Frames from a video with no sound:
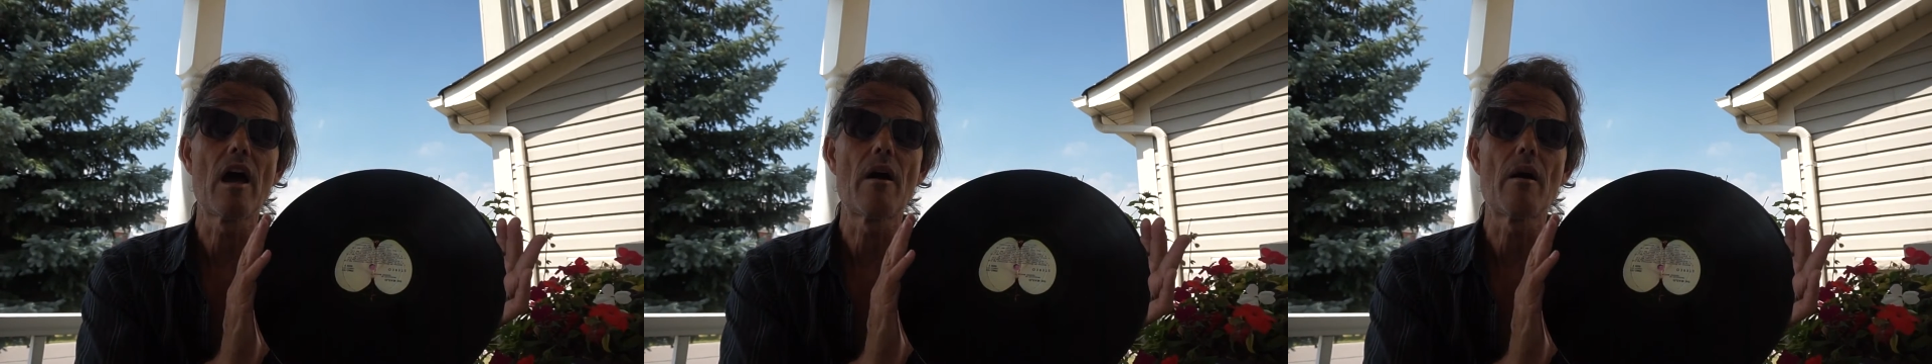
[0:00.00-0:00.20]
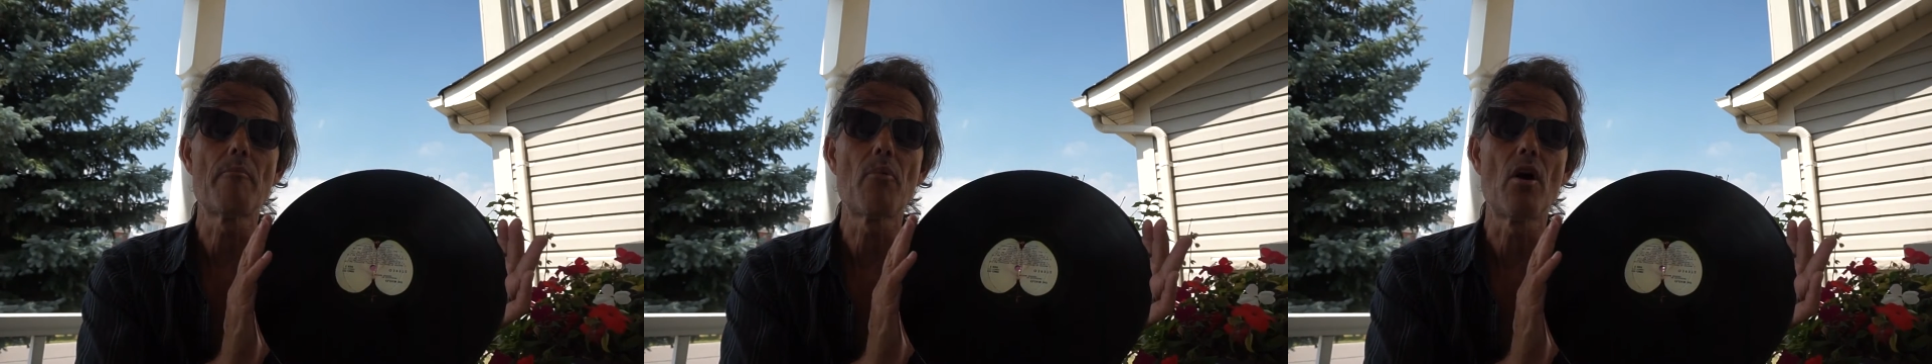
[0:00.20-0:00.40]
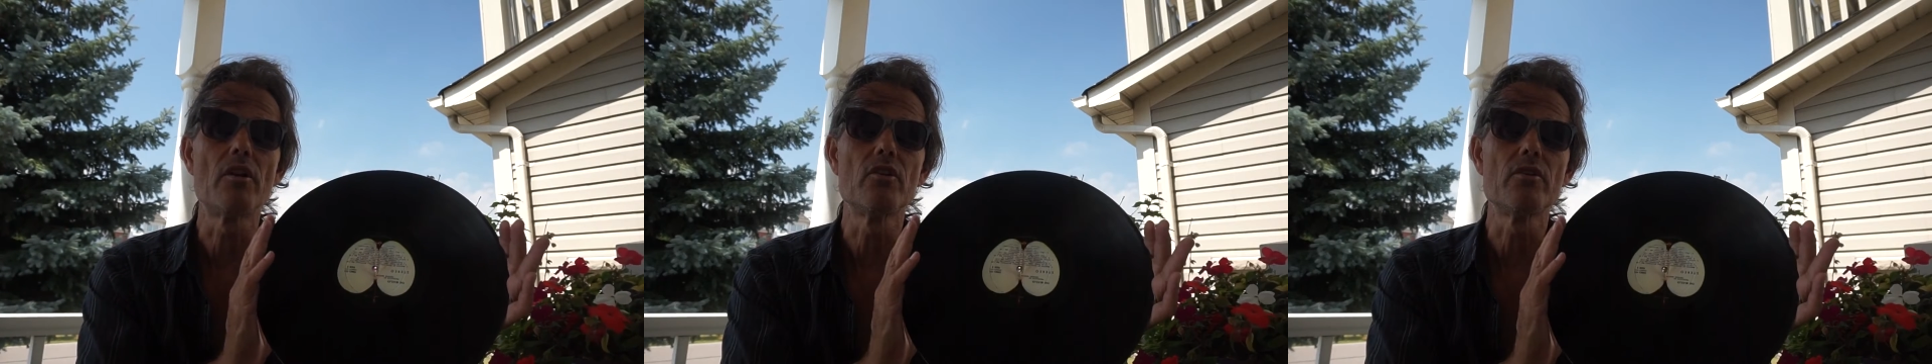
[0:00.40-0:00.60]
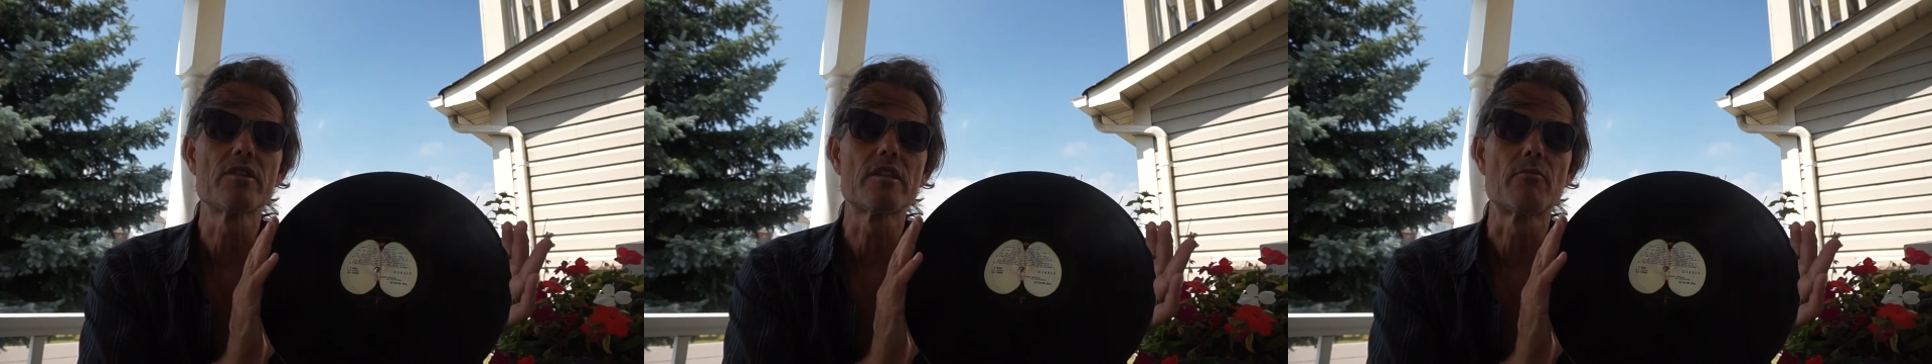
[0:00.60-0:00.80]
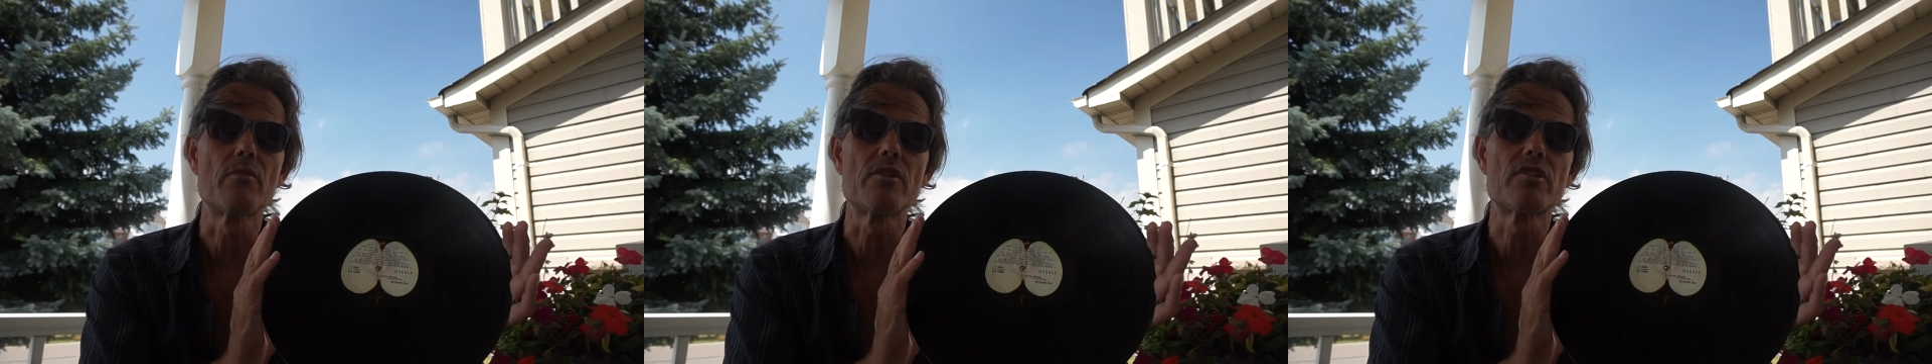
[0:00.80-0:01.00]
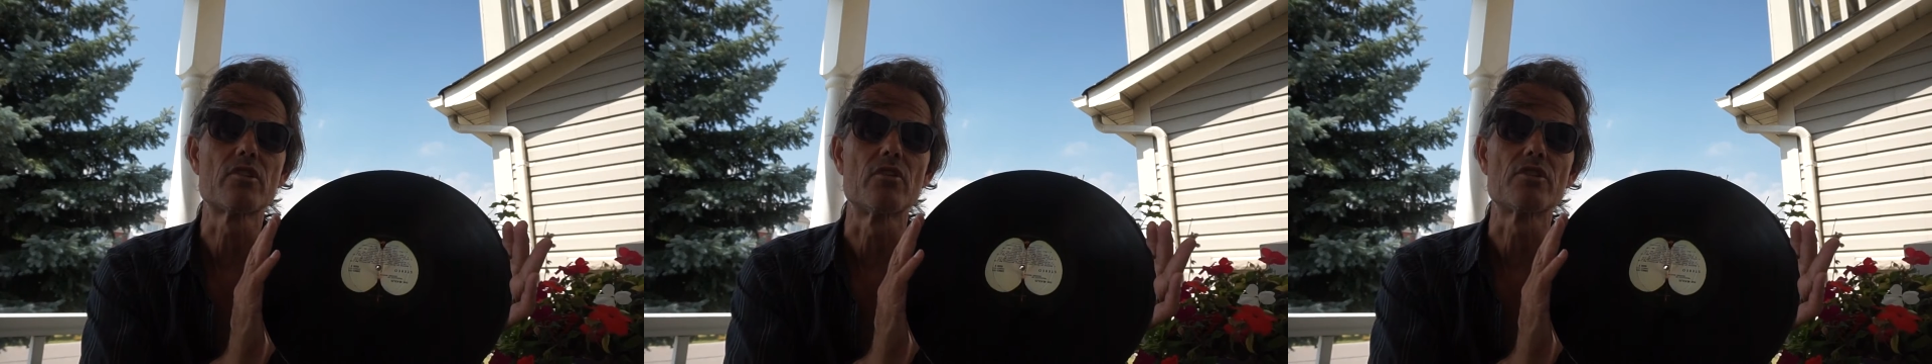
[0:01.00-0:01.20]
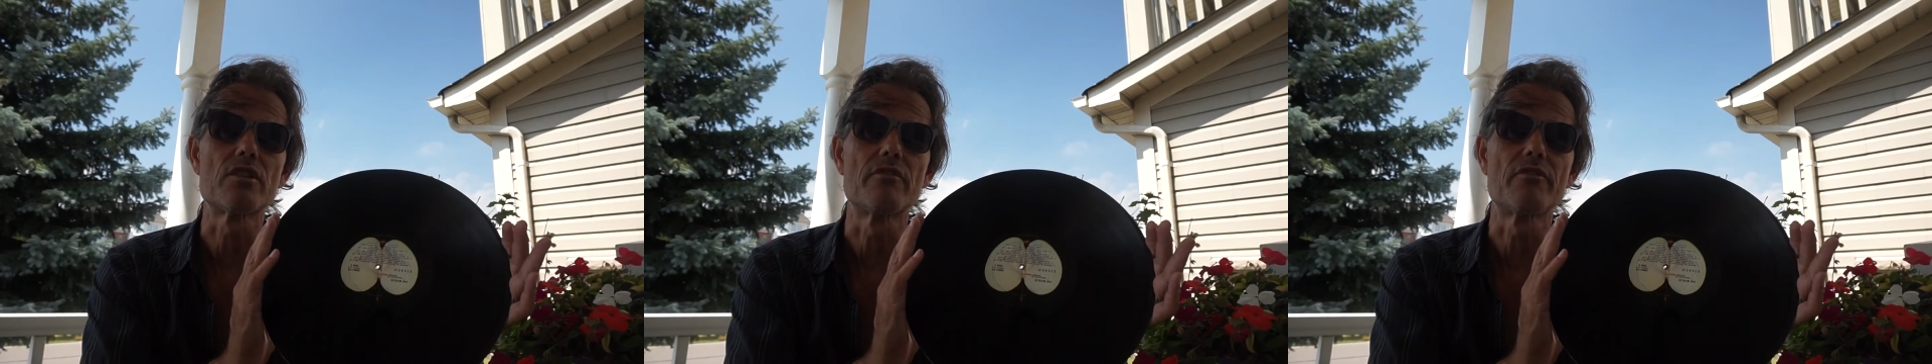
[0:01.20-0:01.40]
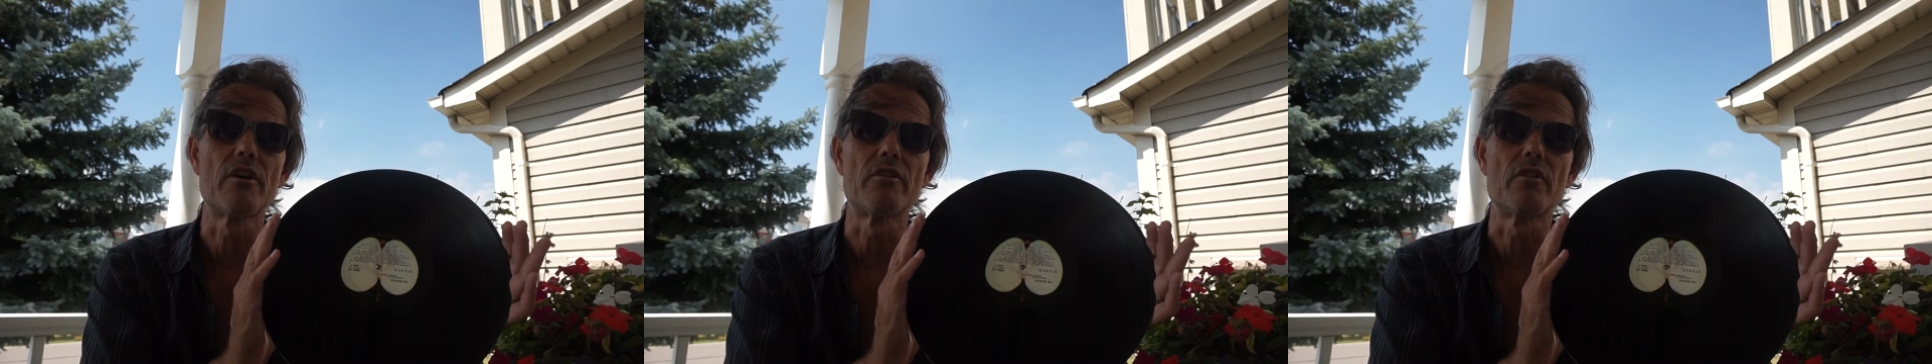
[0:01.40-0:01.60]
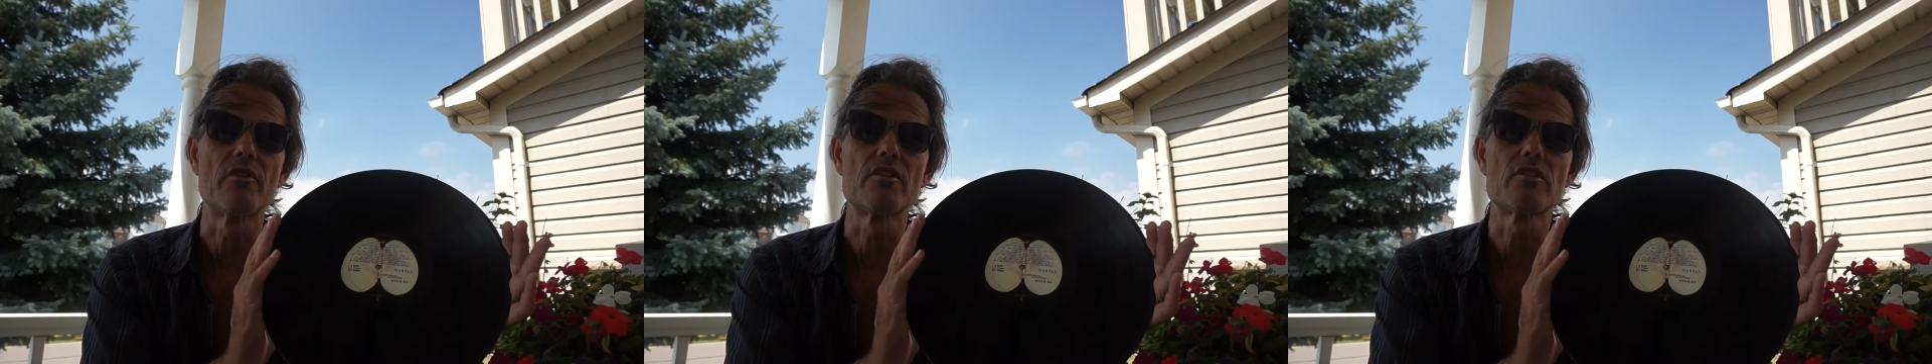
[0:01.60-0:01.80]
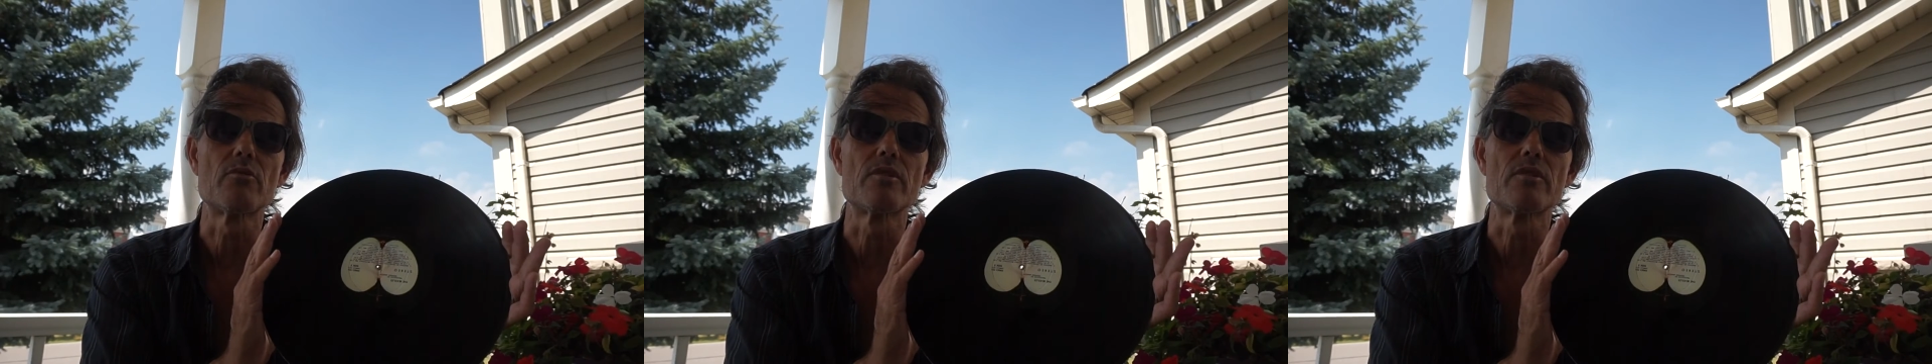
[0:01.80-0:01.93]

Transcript: upon doing some research I found out this